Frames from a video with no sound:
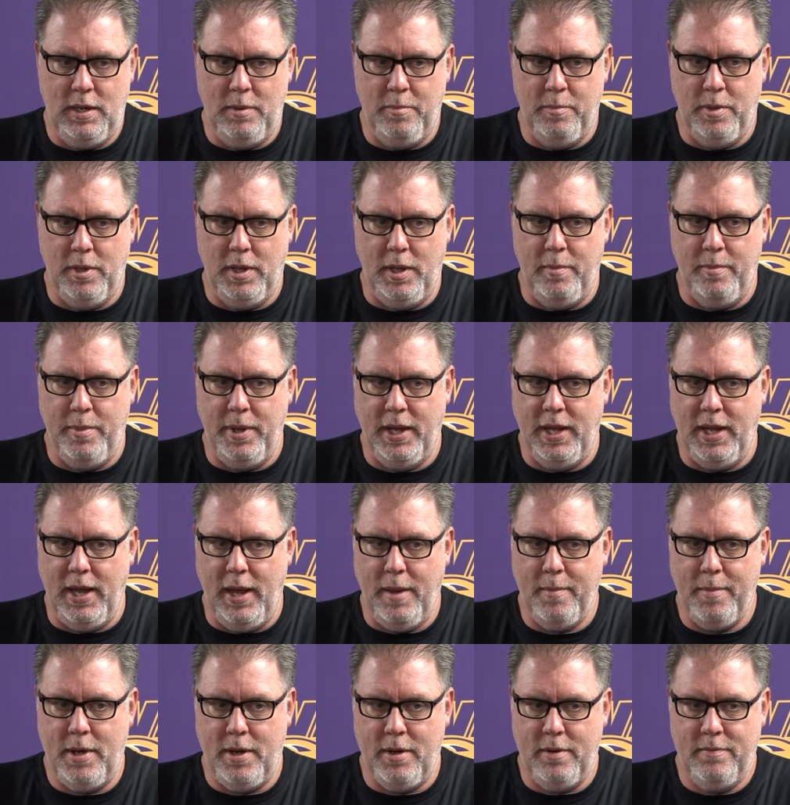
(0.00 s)
play a big
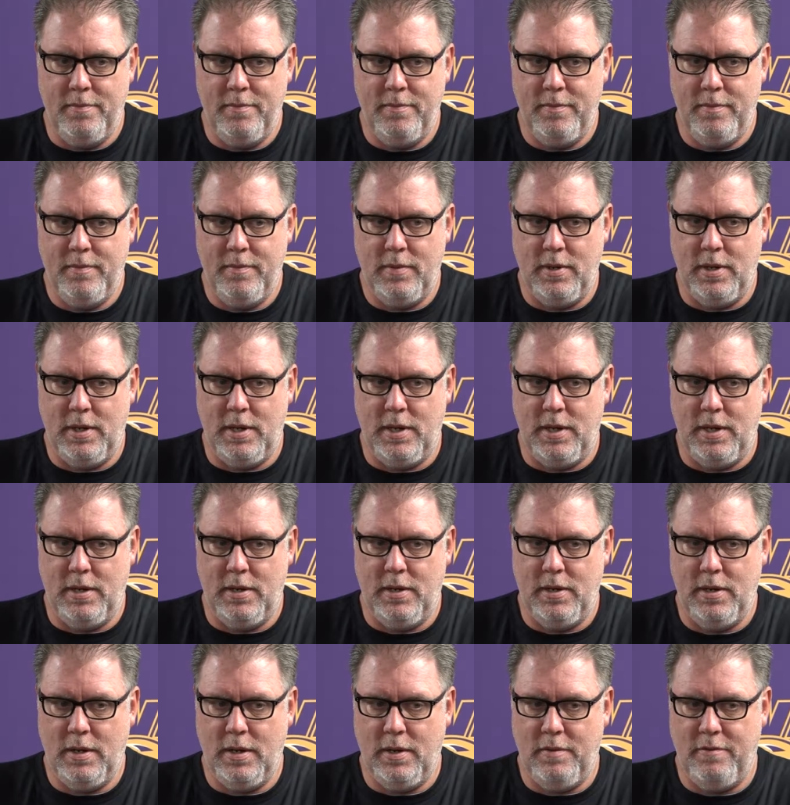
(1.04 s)
game
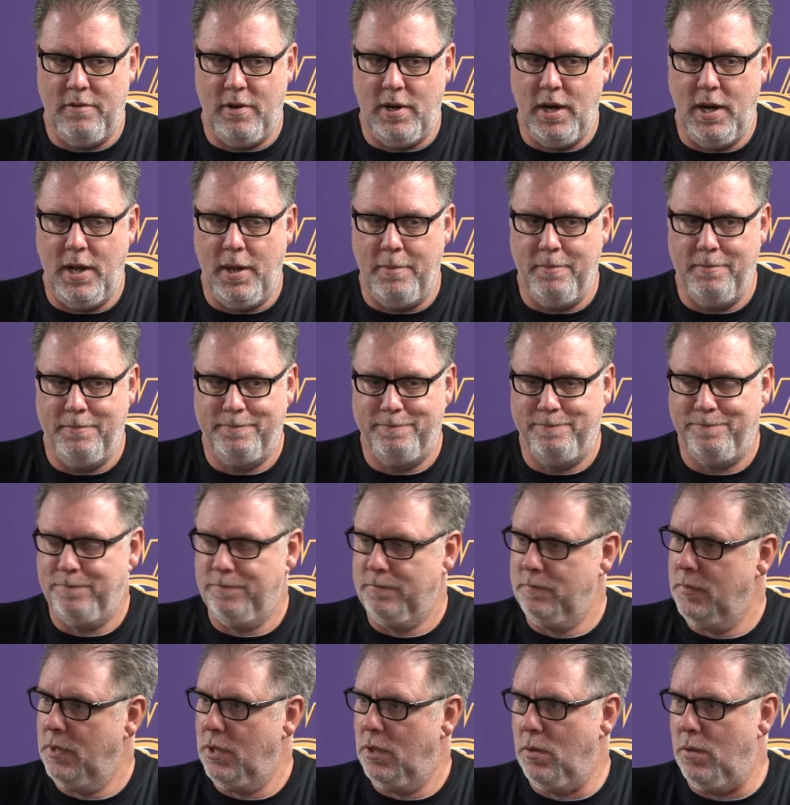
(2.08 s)
on Friday.
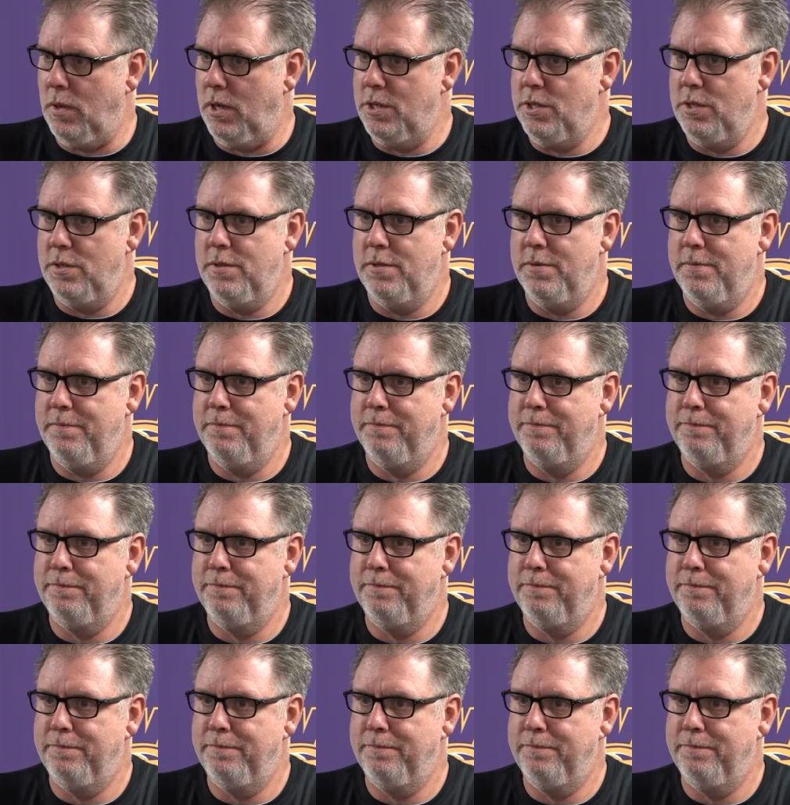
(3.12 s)
Questions?